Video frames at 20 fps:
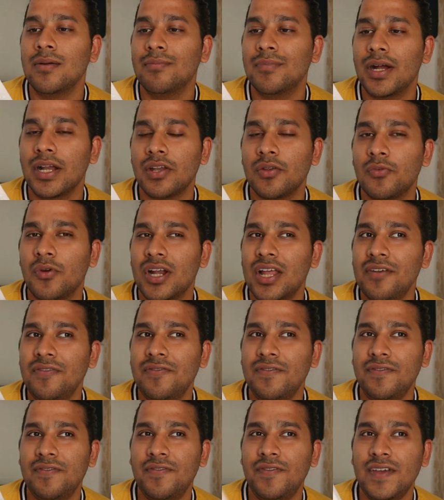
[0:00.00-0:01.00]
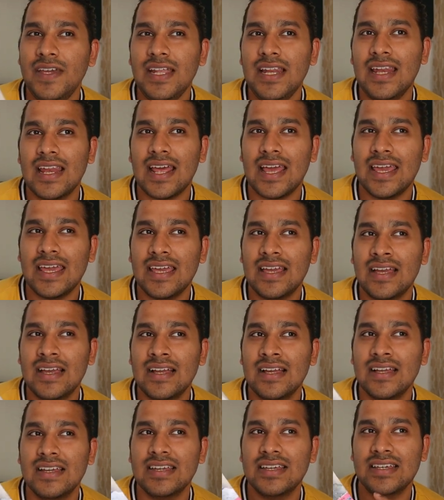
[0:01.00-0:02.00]
but what I feel like
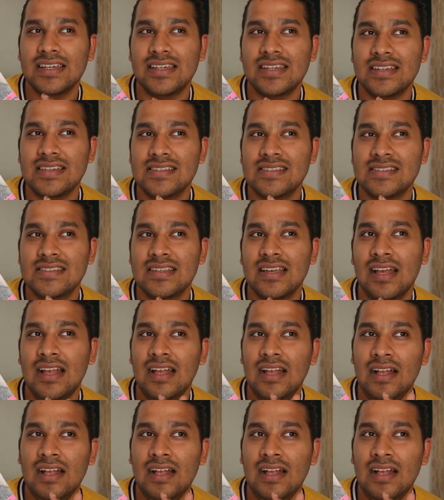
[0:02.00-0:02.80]
is